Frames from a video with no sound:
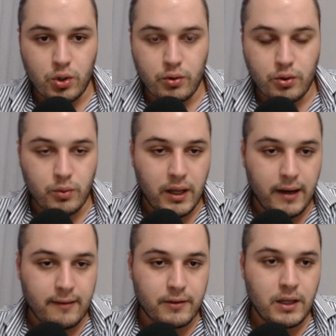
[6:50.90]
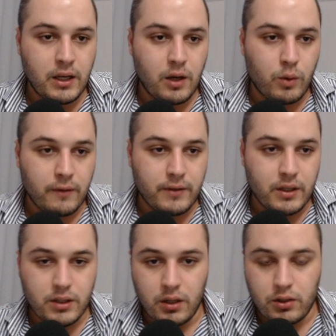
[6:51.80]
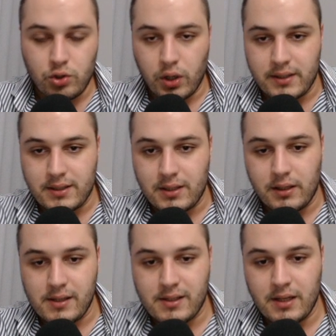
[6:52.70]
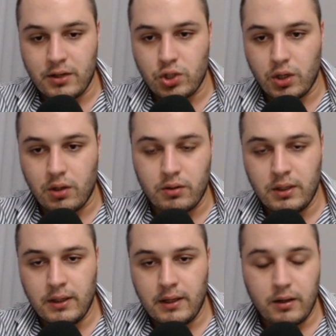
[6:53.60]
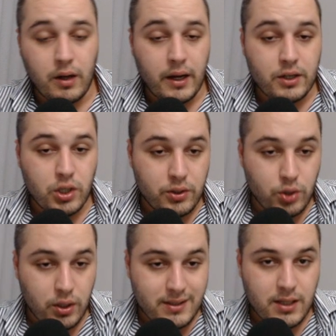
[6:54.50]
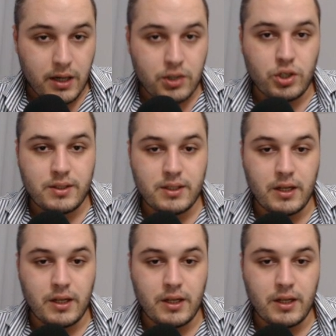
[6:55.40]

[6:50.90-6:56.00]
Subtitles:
you will have one of the tallest residential, actually tallest structures in